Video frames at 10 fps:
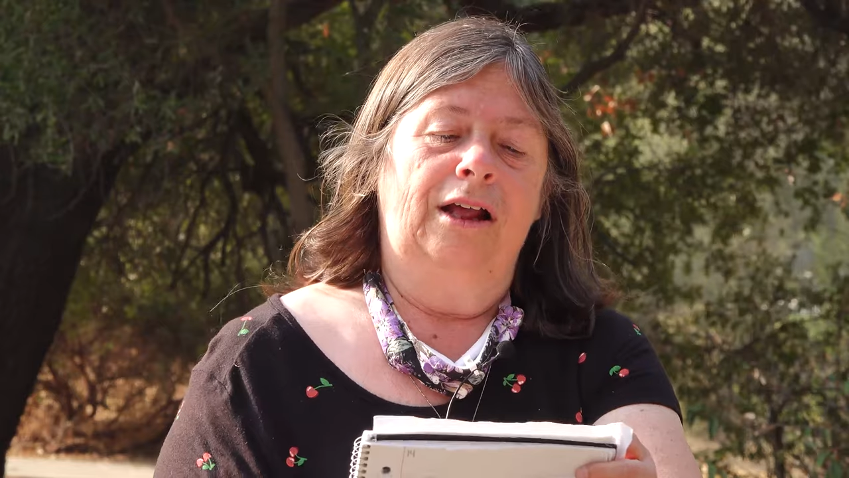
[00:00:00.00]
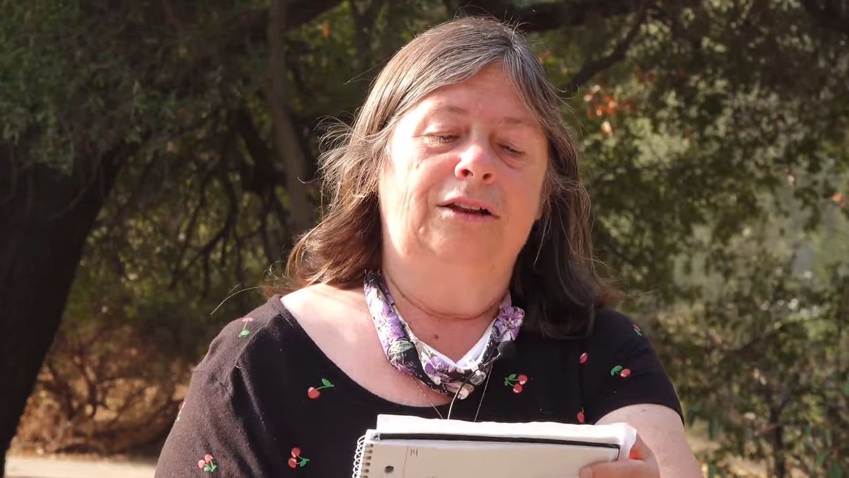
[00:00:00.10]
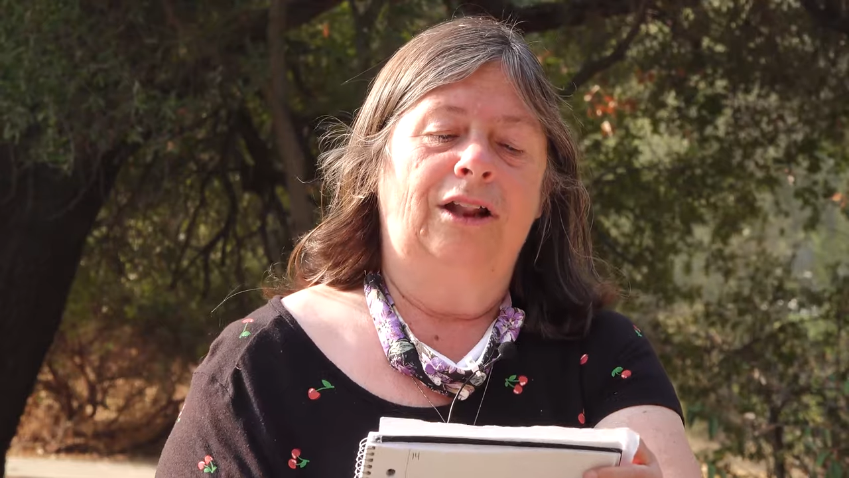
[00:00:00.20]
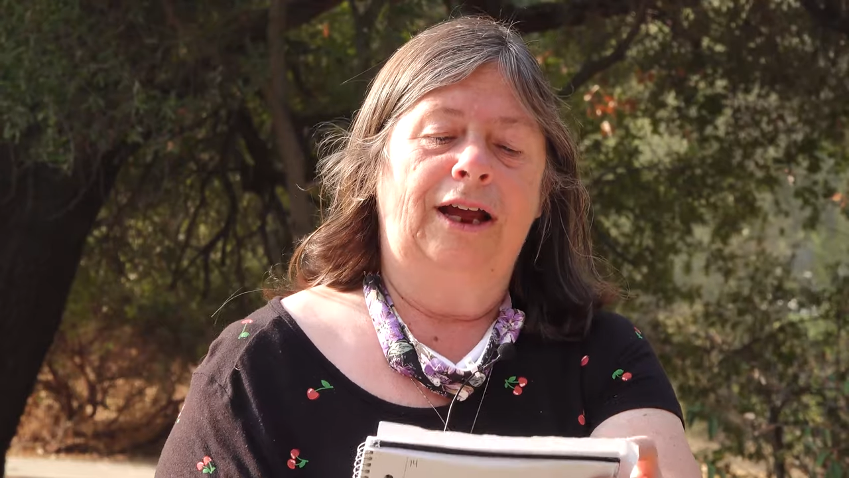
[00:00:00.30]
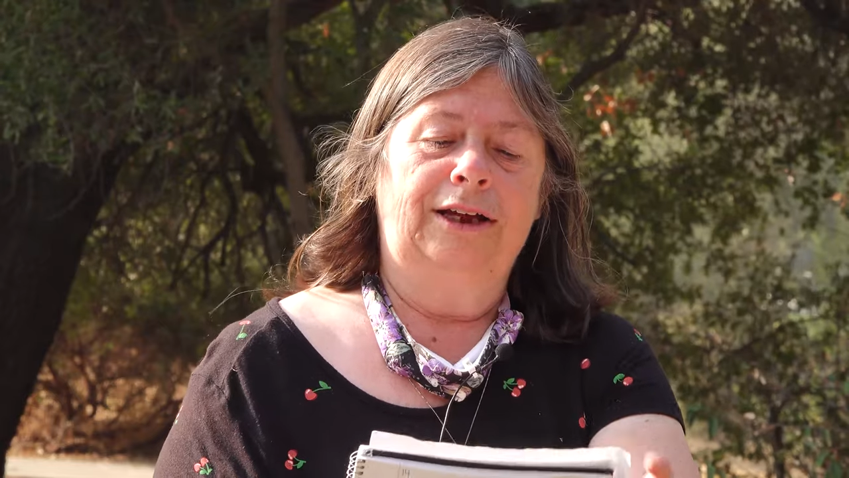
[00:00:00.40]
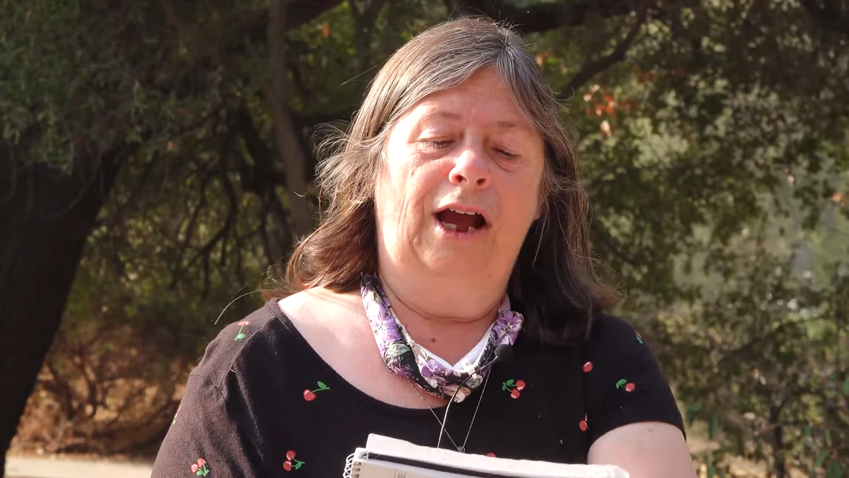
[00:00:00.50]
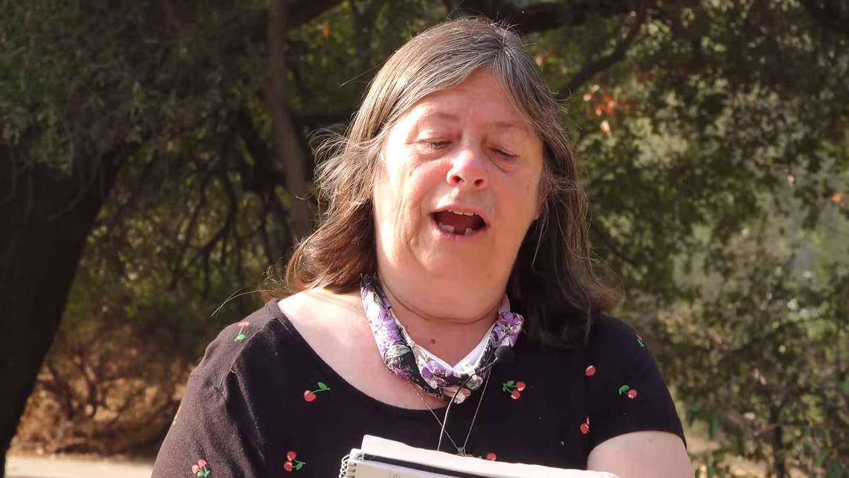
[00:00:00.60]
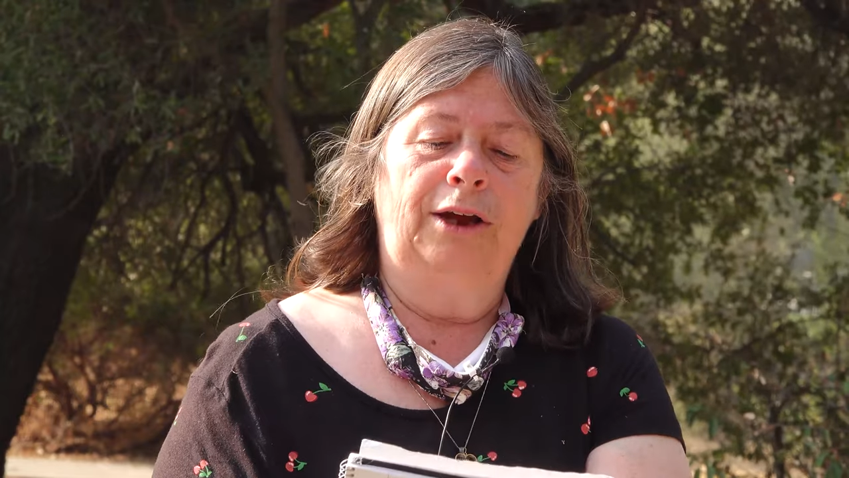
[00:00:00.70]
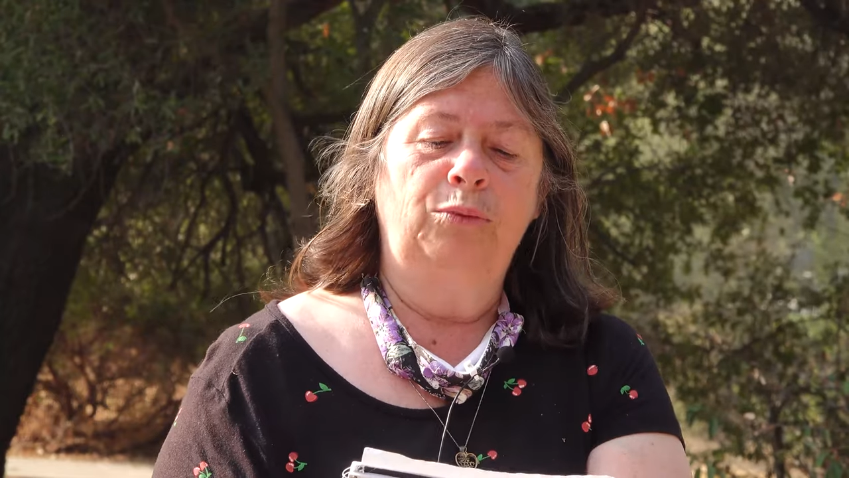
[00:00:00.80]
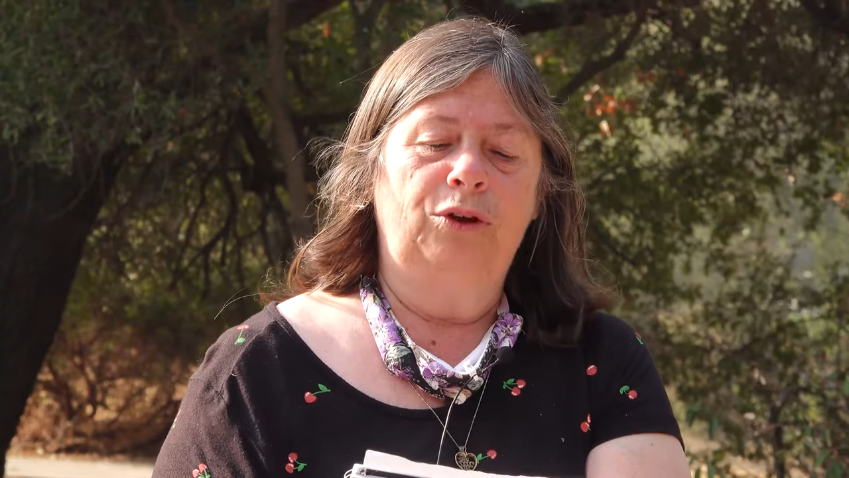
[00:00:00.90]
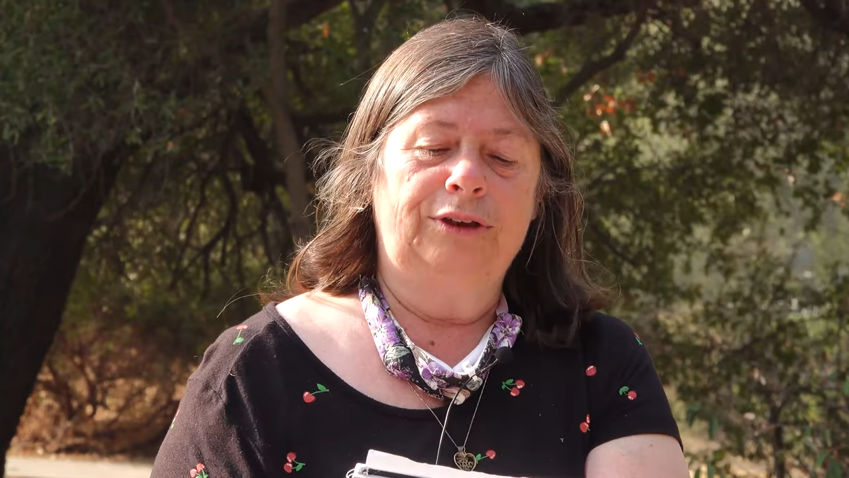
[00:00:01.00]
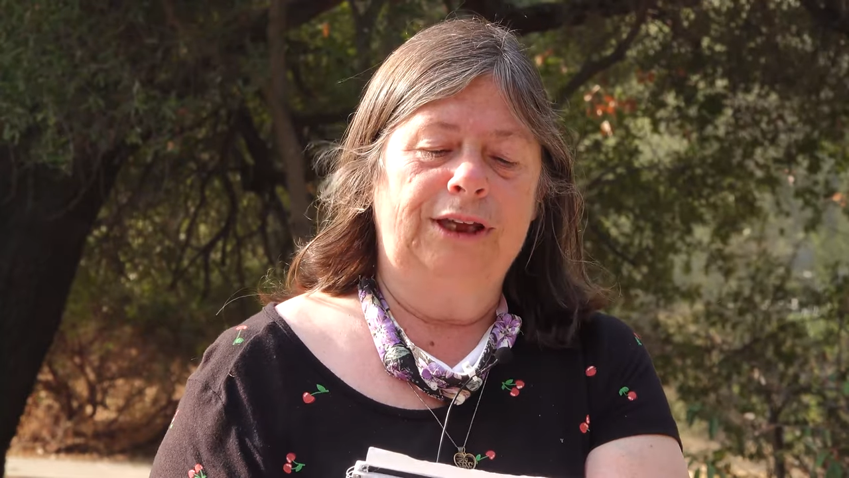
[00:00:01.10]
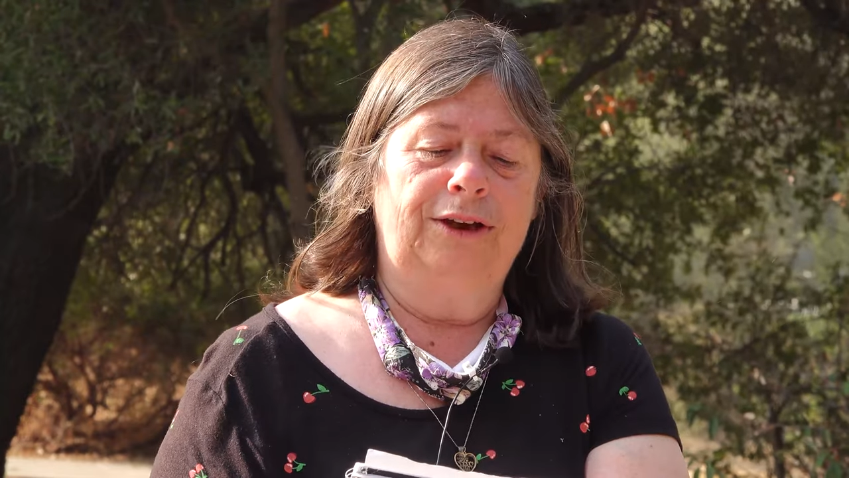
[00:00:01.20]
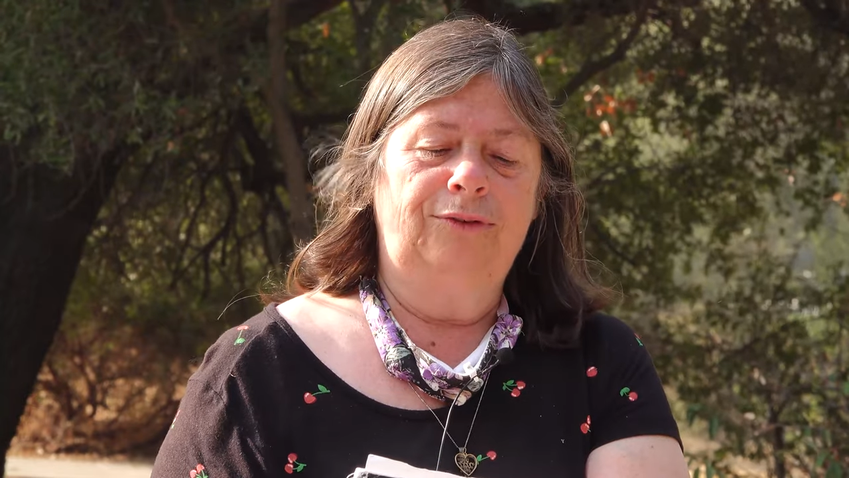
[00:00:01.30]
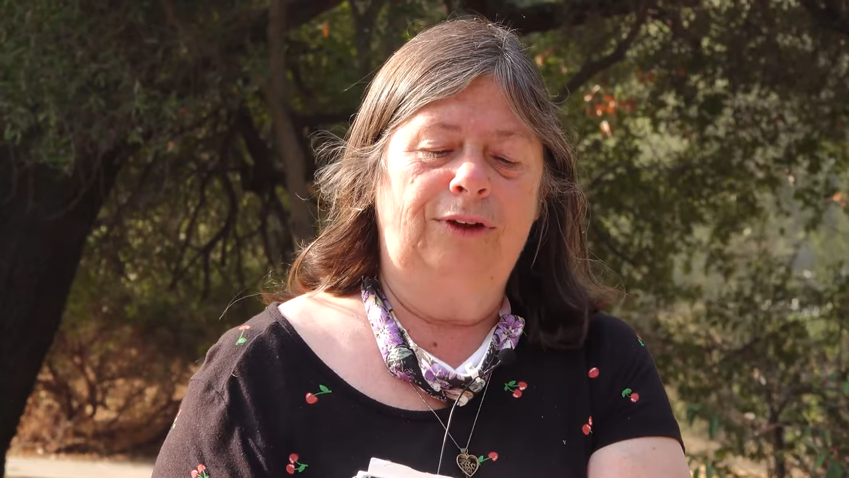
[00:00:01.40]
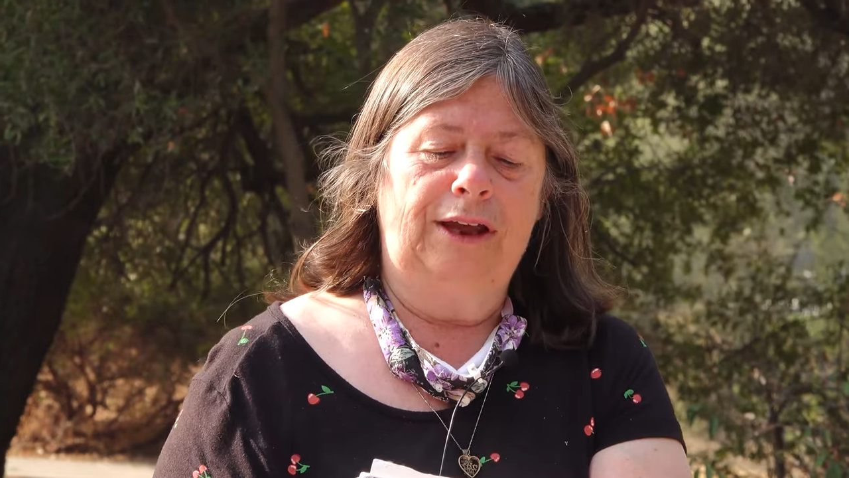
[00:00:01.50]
like I will give